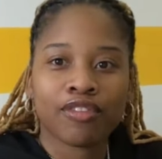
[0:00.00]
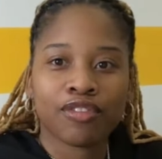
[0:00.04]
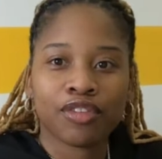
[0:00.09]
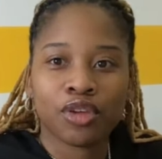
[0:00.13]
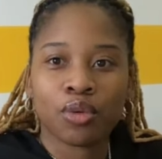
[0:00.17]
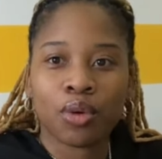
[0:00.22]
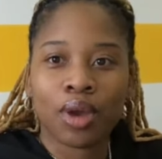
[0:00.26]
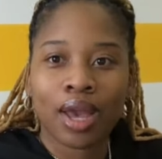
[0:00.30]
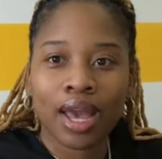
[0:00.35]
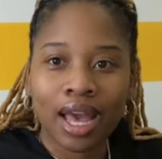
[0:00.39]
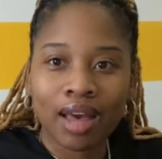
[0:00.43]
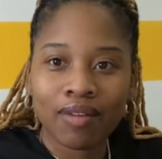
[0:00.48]

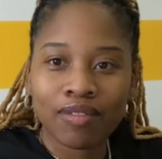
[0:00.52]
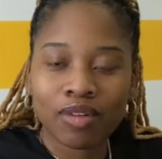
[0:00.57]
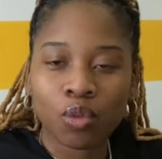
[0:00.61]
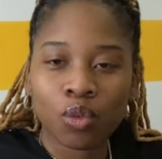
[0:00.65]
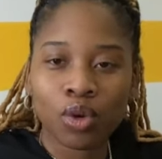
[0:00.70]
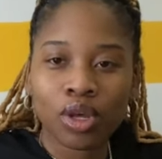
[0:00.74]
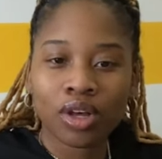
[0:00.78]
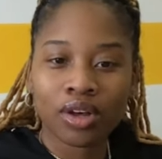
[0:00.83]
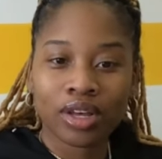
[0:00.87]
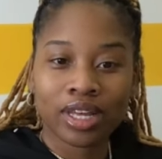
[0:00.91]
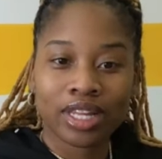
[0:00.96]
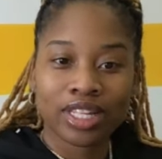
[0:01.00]
If you have
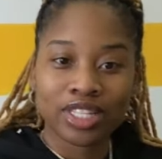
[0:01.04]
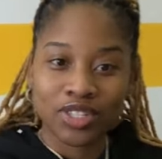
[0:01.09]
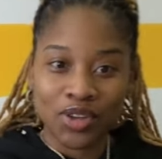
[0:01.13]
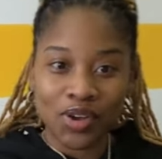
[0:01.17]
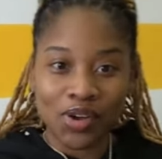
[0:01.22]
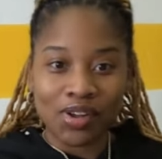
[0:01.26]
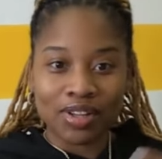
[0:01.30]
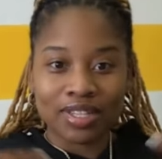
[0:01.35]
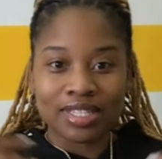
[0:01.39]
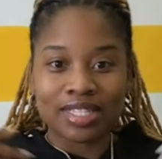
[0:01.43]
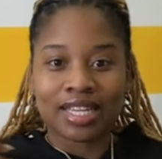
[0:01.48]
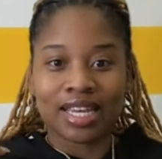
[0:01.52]
a will, it's
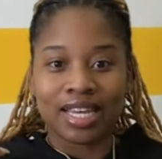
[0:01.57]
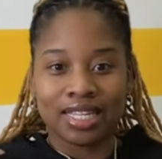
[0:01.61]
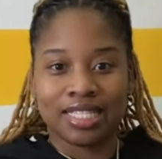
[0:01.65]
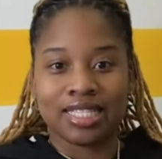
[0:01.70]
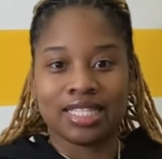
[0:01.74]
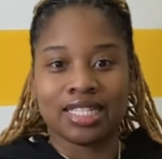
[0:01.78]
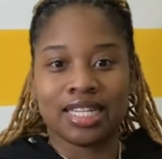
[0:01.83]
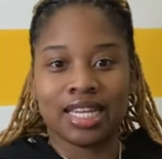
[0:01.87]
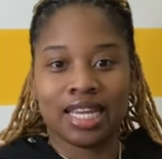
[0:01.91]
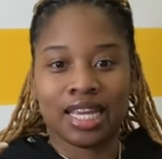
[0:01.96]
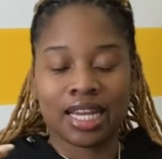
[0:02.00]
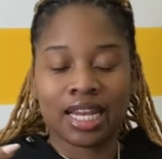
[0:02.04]
called
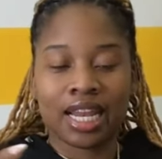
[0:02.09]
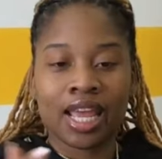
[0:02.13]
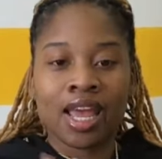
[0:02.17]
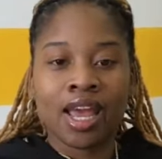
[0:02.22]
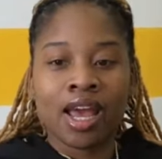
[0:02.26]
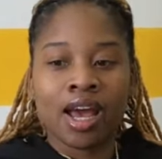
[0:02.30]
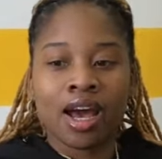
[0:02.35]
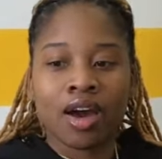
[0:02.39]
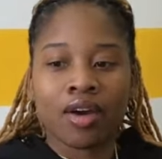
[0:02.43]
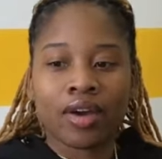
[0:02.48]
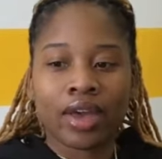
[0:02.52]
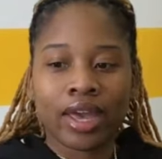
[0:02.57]
testate.
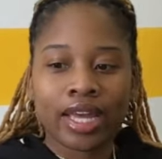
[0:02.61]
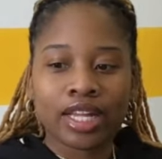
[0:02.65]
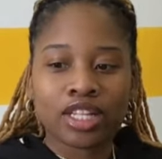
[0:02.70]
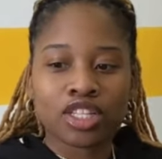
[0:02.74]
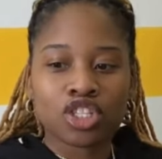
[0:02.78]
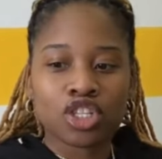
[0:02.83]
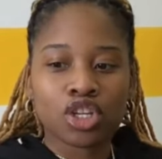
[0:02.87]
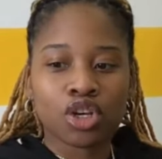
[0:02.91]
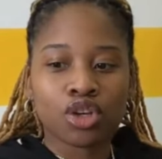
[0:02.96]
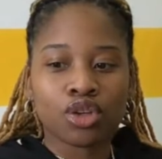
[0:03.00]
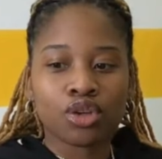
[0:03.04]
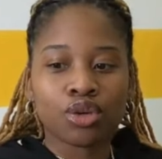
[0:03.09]
Okay,
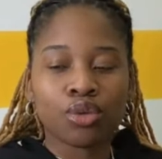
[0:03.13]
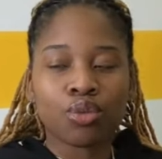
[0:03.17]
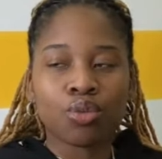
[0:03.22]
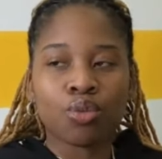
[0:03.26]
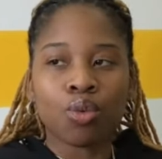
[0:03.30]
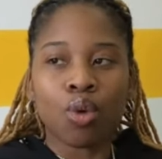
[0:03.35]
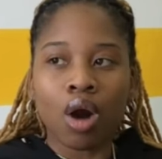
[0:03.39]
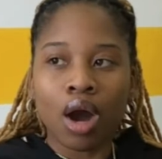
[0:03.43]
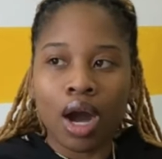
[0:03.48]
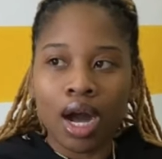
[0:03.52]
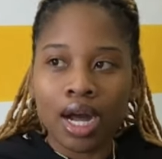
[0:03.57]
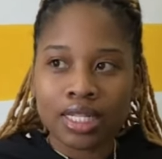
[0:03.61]
and so you
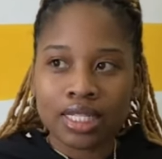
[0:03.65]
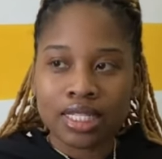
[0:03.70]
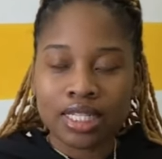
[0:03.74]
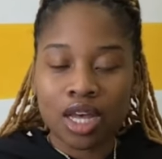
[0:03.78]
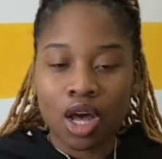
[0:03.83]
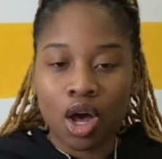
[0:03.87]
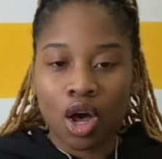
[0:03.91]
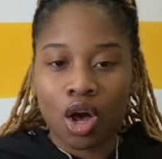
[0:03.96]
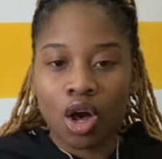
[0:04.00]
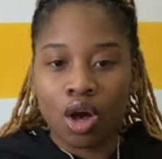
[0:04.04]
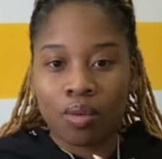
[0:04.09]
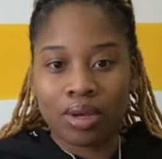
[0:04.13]
want
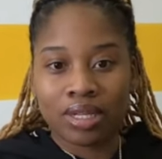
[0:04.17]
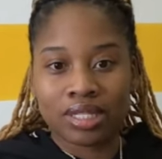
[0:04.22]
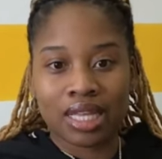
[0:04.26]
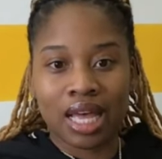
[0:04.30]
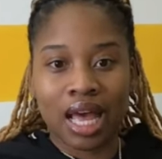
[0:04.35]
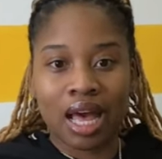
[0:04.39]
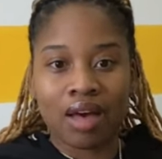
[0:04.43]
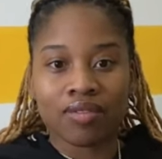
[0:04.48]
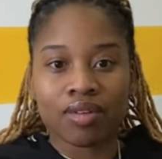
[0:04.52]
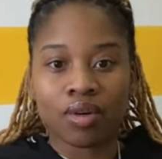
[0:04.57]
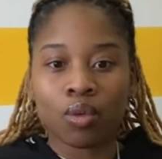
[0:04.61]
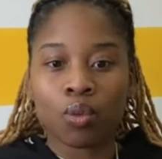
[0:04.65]
to always
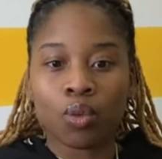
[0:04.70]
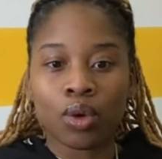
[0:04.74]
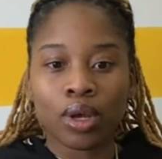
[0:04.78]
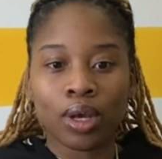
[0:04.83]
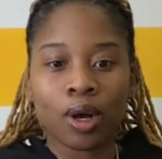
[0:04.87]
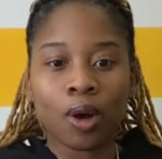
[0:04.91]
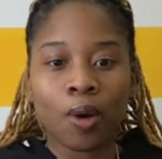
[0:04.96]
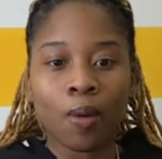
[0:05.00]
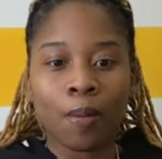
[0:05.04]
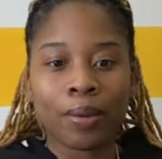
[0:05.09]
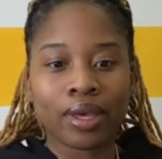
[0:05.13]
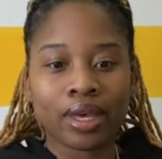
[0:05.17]
have a
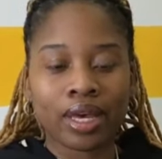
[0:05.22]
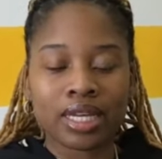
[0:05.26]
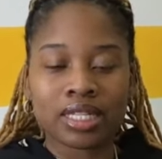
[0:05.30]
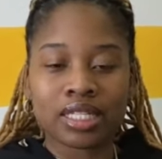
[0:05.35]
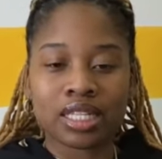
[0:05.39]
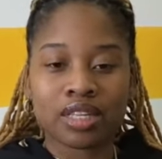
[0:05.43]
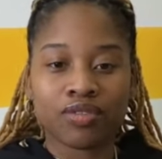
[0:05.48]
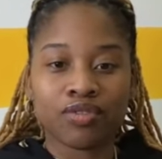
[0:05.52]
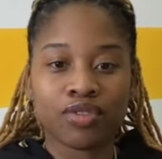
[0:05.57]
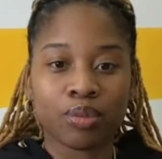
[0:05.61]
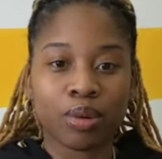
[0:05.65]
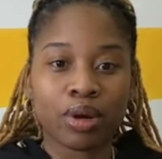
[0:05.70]
will
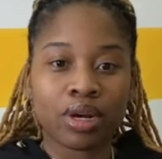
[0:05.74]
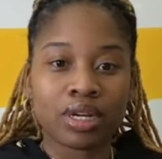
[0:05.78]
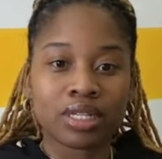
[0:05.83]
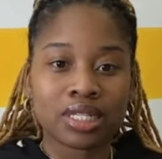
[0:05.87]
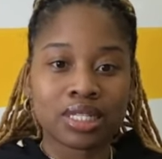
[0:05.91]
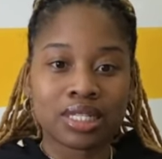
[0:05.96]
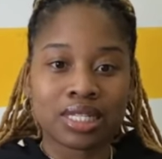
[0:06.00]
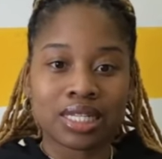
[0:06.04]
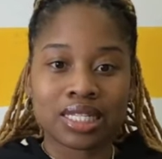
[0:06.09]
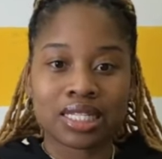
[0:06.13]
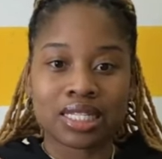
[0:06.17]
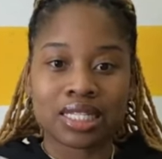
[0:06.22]
because if the
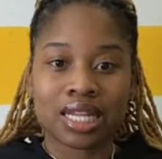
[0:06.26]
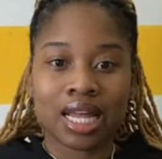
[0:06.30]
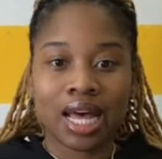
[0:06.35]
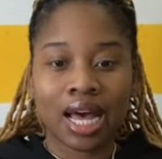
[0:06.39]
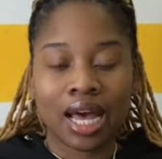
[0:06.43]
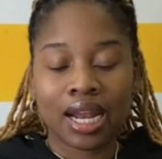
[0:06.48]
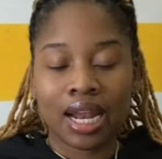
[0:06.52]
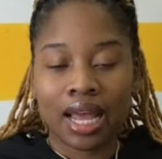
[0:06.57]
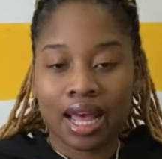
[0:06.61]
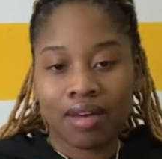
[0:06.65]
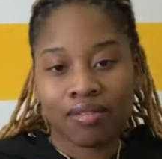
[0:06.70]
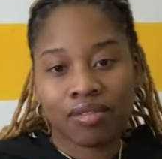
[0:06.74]
person does
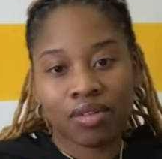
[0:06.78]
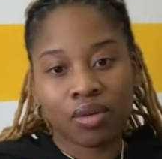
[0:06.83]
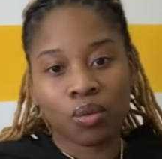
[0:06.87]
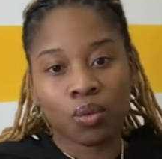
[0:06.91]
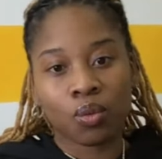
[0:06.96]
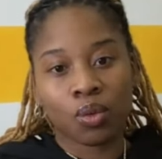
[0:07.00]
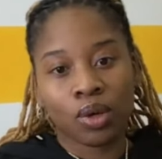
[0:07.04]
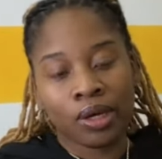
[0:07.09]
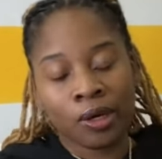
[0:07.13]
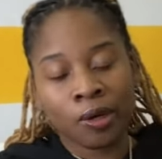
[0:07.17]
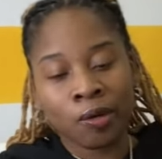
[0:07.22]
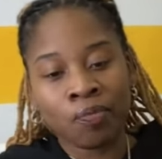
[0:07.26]
not have a
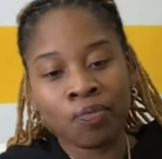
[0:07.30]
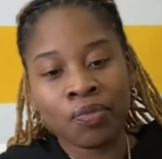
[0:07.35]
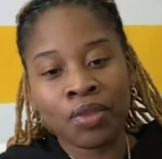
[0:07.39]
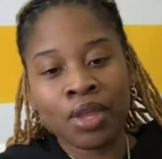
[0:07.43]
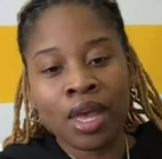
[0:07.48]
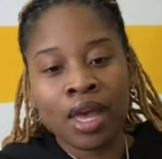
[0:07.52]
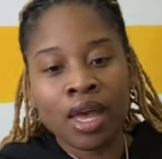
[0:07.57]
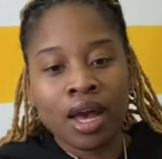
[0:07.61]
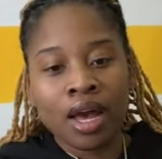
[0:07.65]
will,